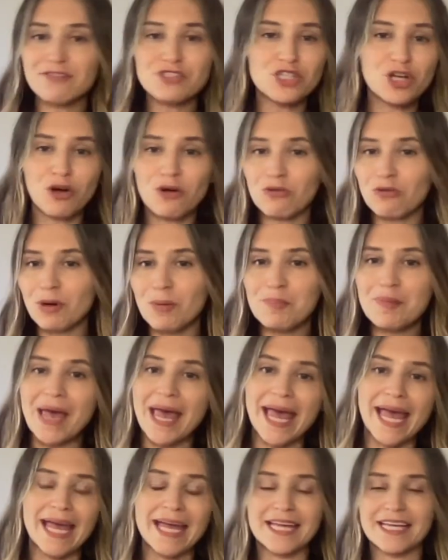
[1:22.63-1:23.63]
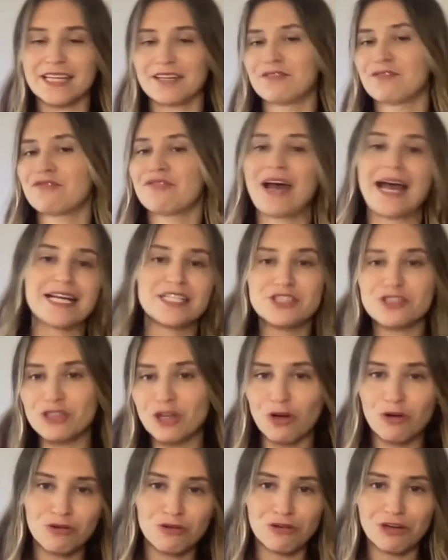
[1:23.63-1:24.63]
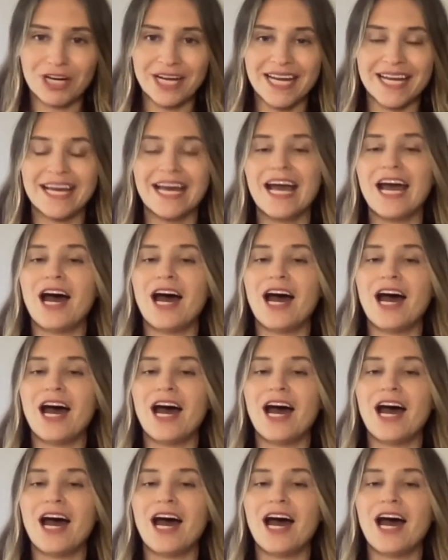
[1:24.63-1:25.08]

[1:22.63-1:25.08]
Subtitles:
to go to a bank and find a notary.